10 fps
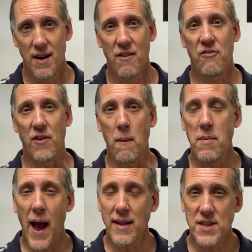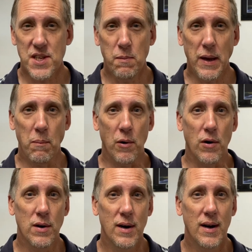From that list of
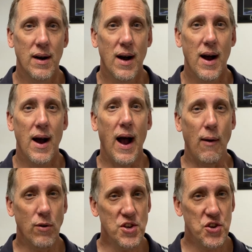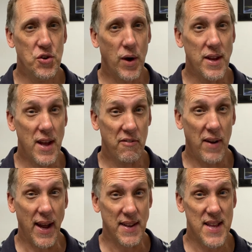people, I want you to
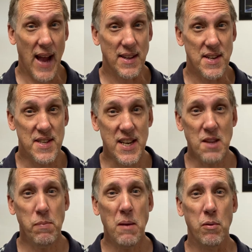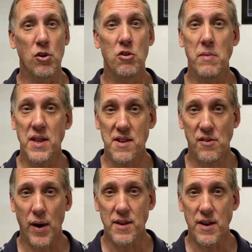identify exactly 6 people who meet these
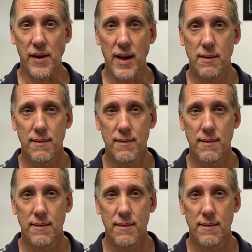criteria.